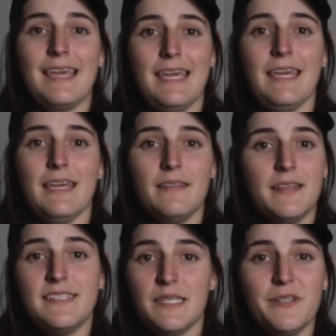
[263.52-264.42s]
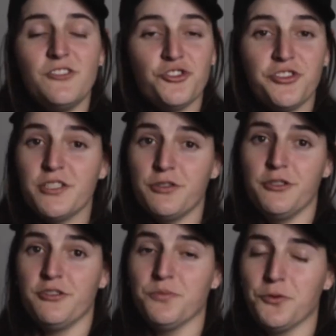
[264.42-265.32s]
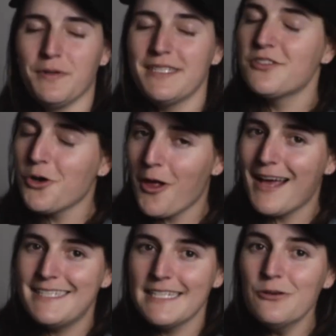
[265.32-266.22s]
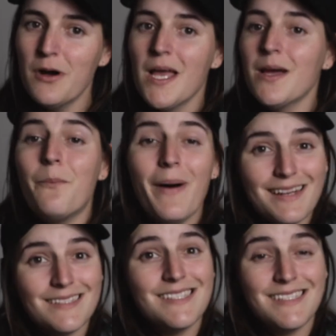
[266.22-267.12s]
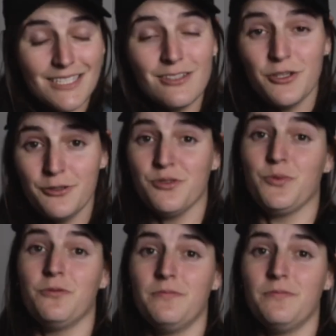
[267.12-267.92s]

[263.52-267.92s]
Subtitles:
here, this image is still usable. It's not ideal, but it's still usable.